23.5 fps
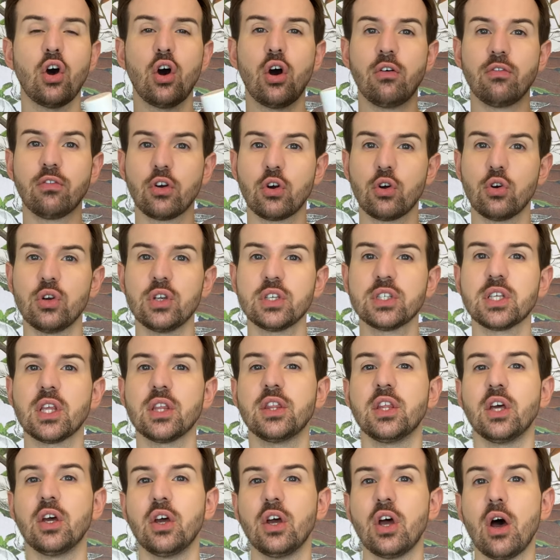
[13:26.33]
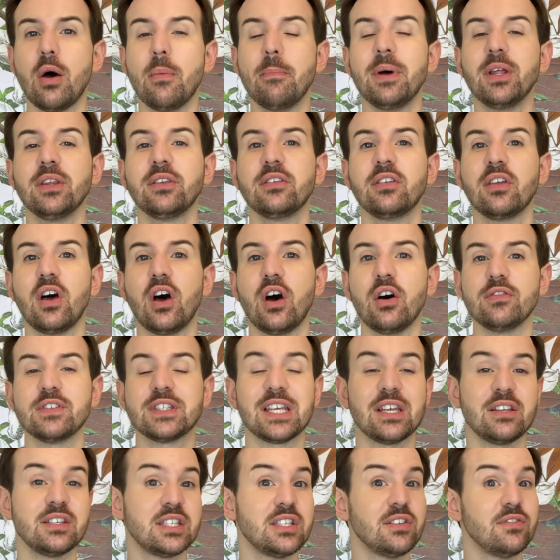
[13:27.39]
Of course, the amount of
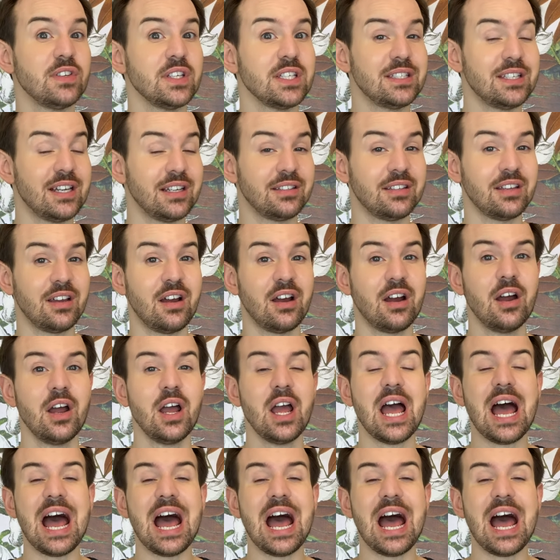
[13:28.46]
scientific data